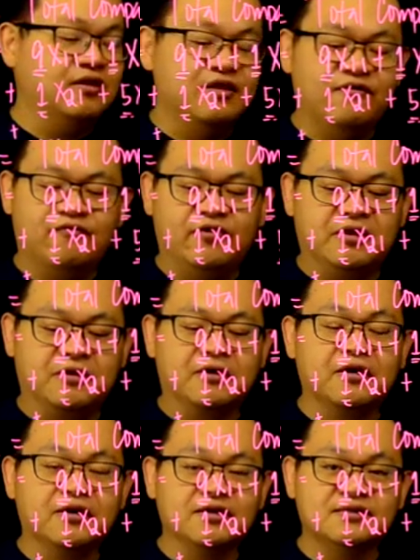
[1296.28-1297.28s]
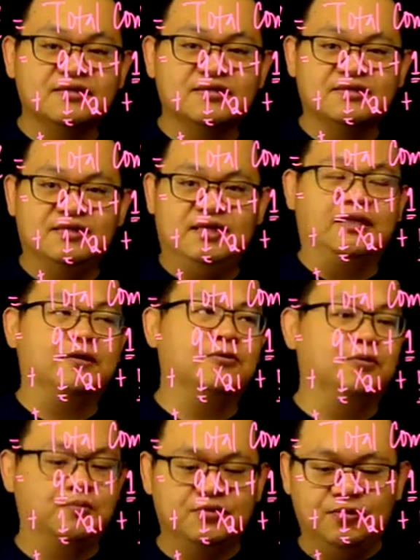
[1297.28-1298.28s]
different girls in the
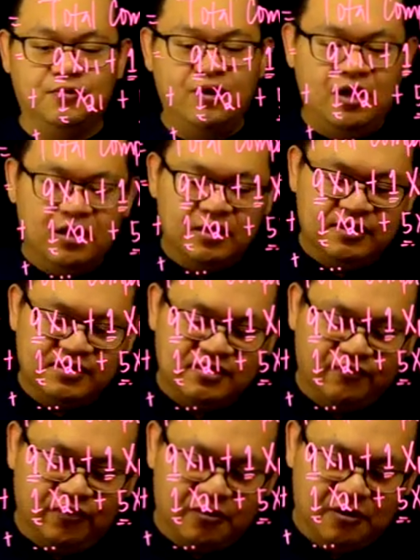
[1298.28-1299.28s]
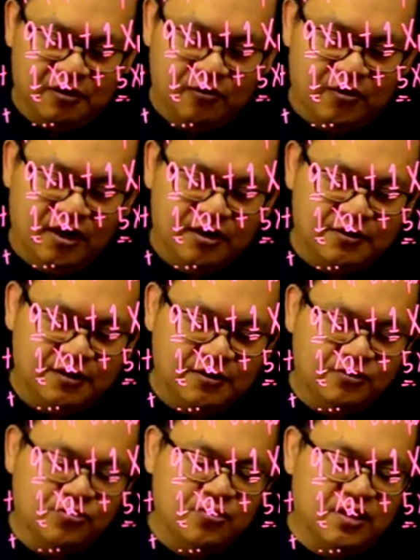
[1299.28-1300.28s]
group. So this is for girl 1, girl
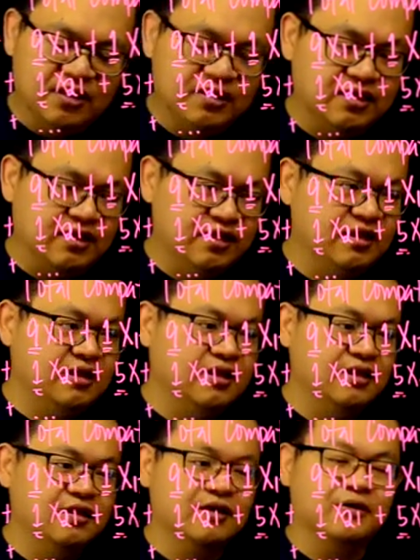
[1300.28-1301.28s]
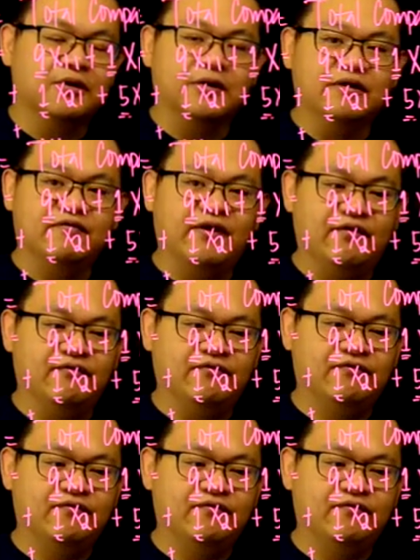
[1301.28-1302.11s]
2, until girl 5.